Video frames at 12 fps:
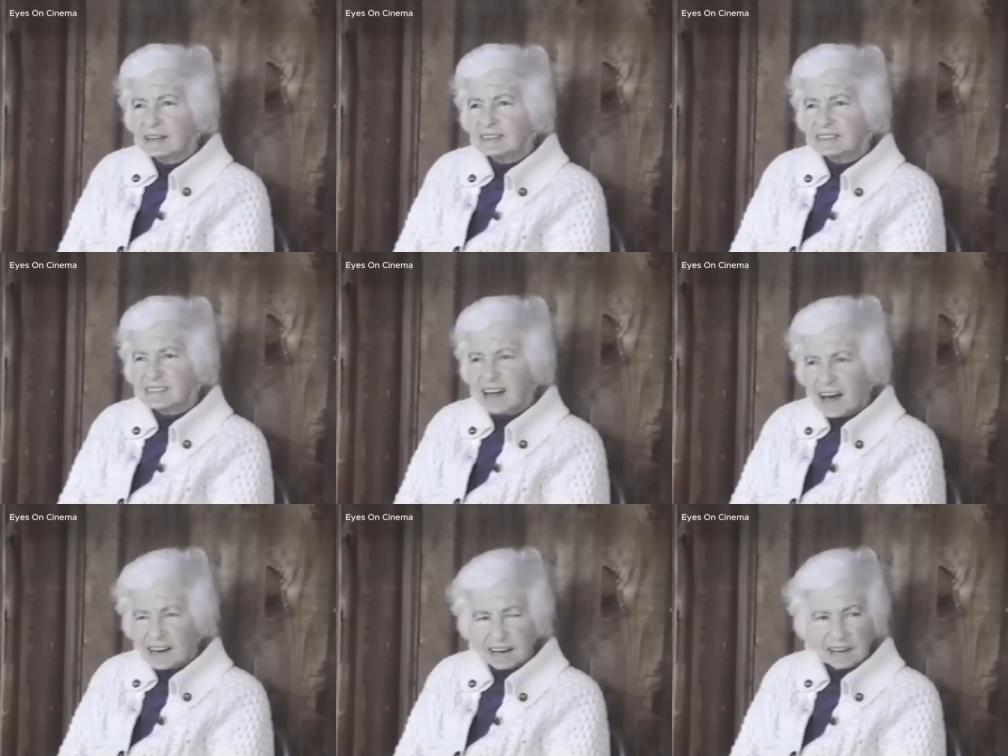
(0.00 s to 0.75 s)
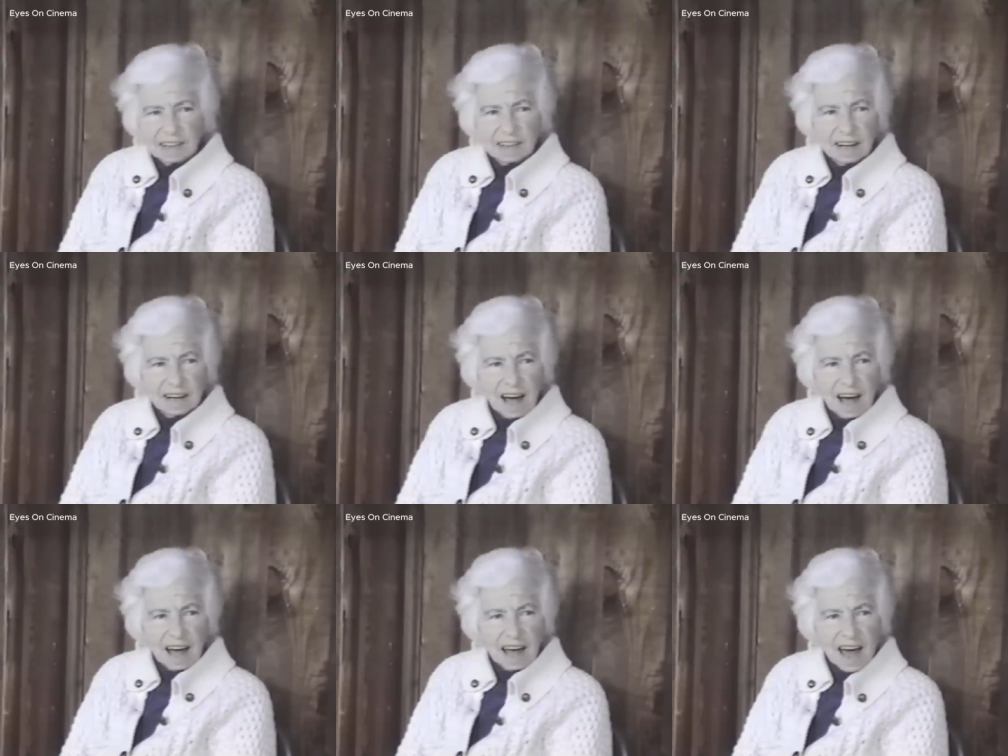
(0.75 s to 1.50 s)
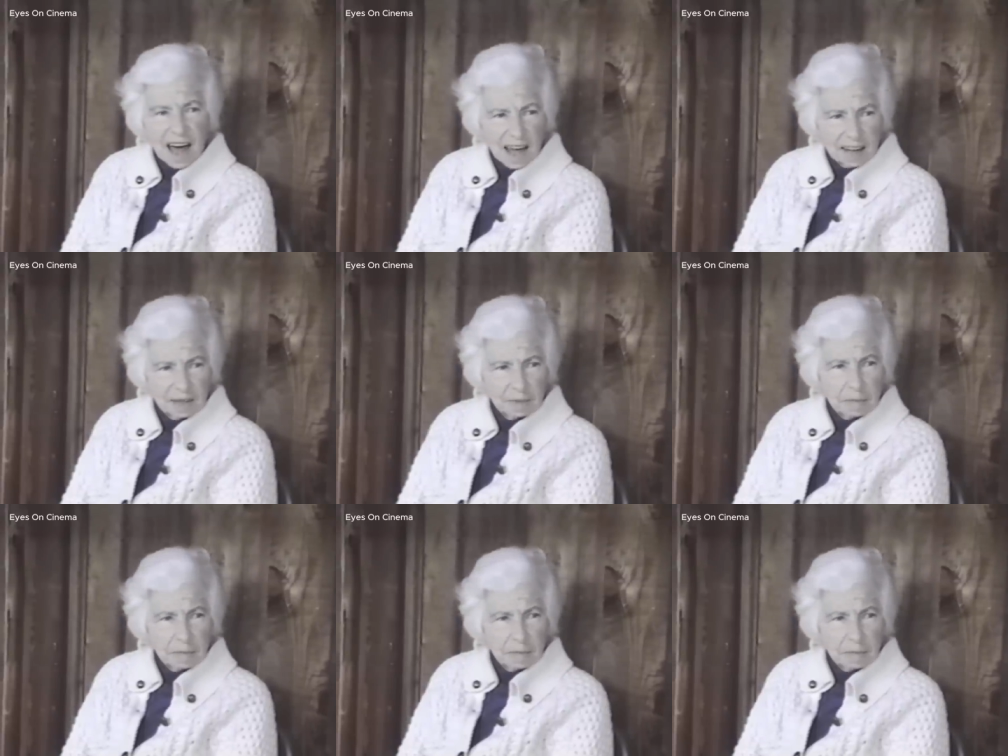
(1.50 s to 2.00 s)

sighting that I had